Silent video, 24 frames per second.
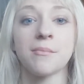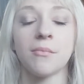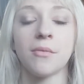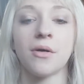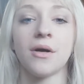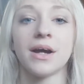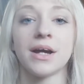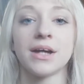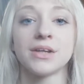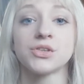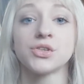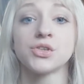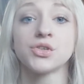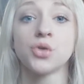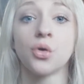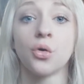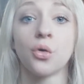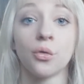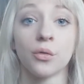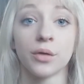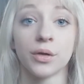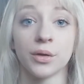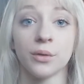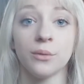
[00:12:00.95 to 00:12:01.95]
my
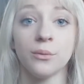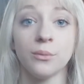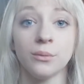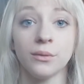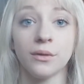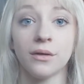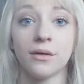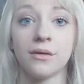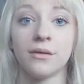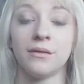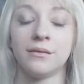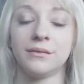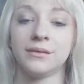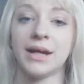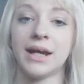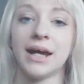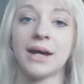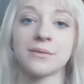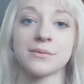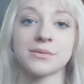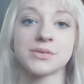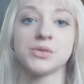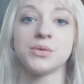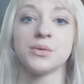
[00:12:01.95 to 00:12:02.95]
tutorial on
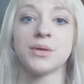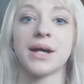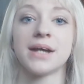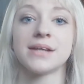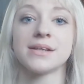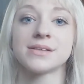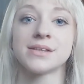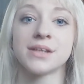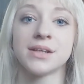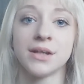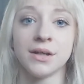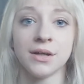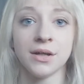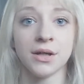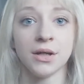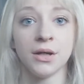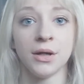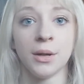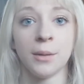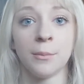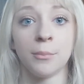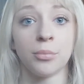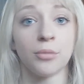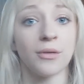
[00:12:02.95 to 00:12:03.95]
how to get
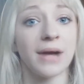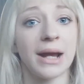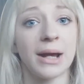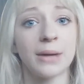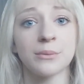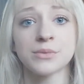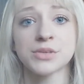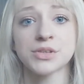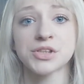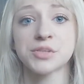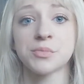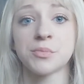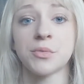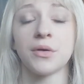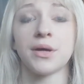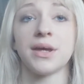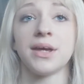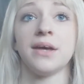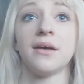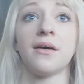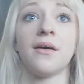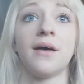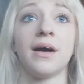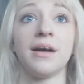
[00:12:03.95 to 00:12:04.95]
brown
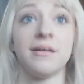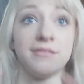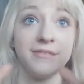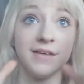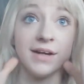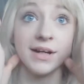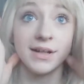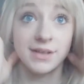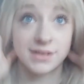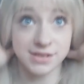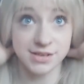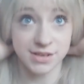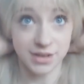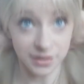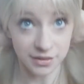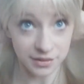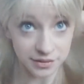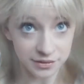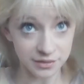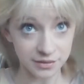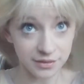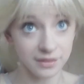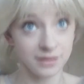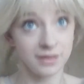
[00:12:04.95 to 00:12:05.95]
smoky eye effect.
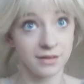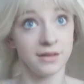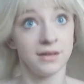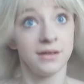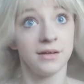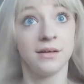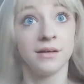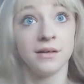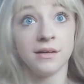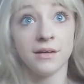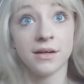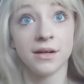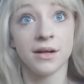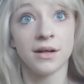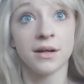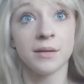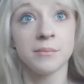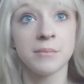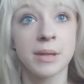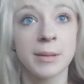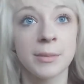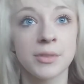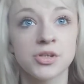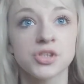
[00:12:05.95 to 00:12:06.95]

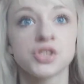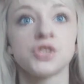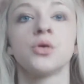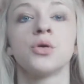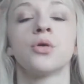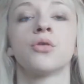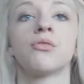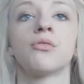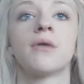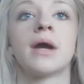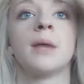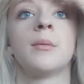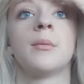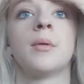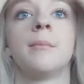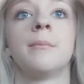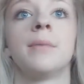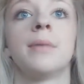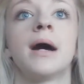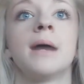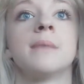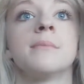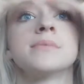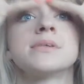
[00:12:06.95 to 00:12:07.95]
Maybe I should do a grey
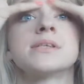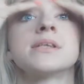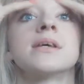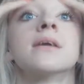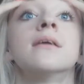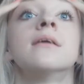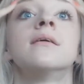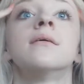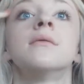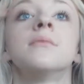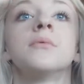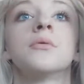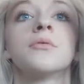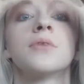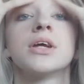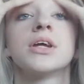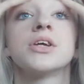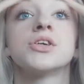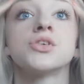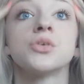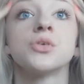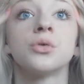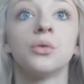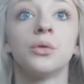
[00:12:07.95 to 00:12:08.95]
one perhaps, I'm not really
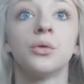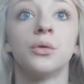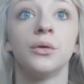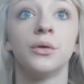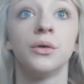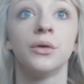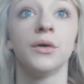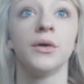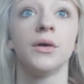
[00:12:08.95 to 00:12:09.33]
sure.